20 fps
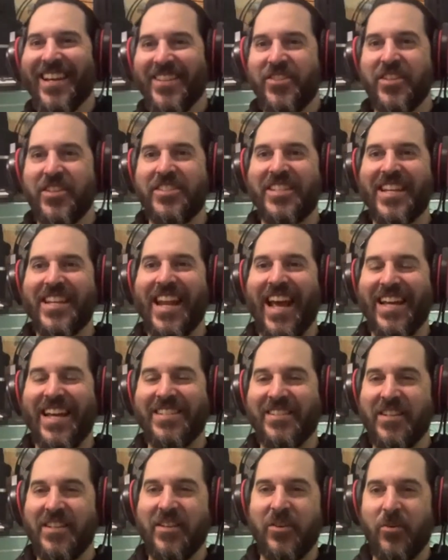just in
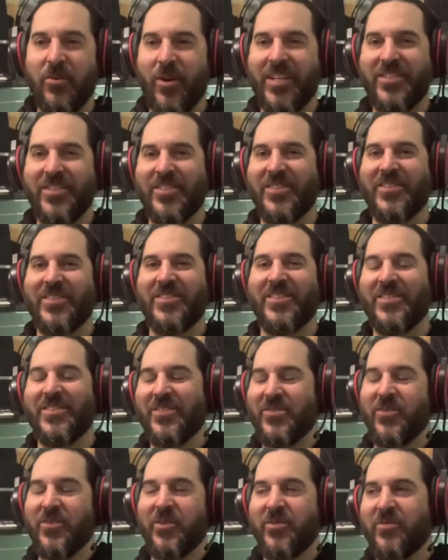asking questions and
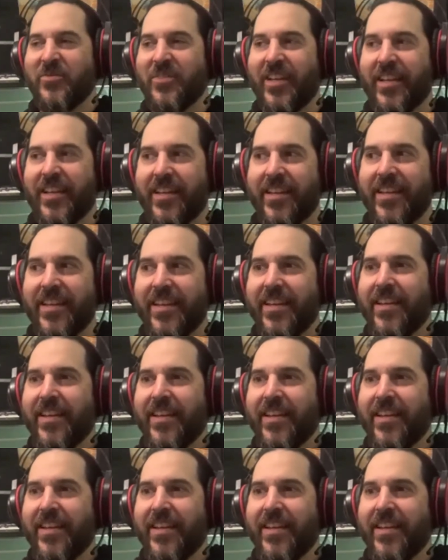sort of like,